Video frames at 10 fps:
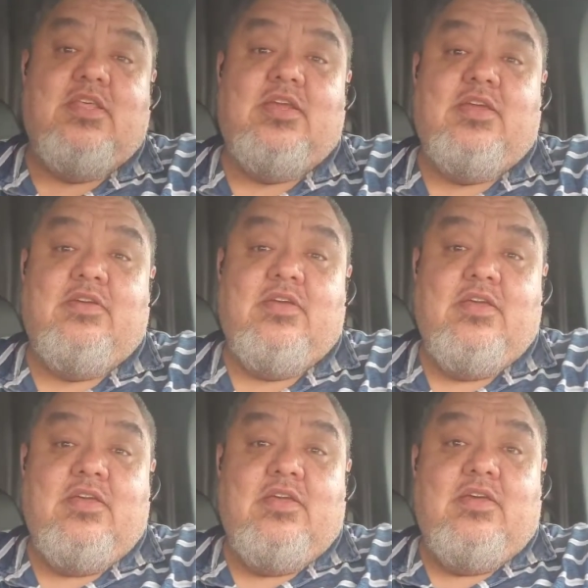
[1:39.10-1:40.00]
that I
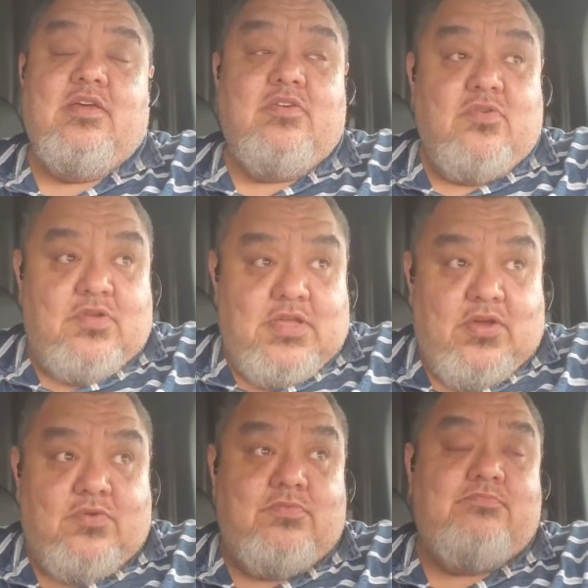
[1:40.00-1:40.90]
currently
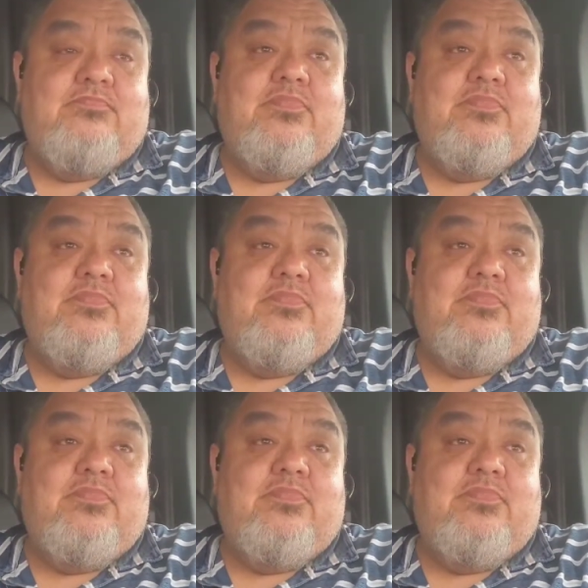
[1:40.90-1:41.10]
own.